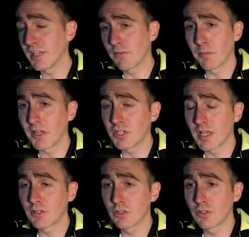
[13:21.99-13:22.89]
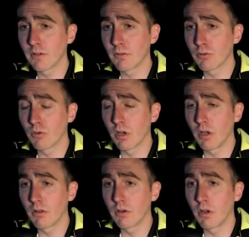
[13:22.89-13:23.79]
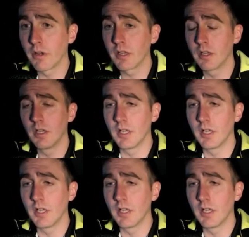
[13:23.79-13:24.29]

if the patient has a cervical collar on it,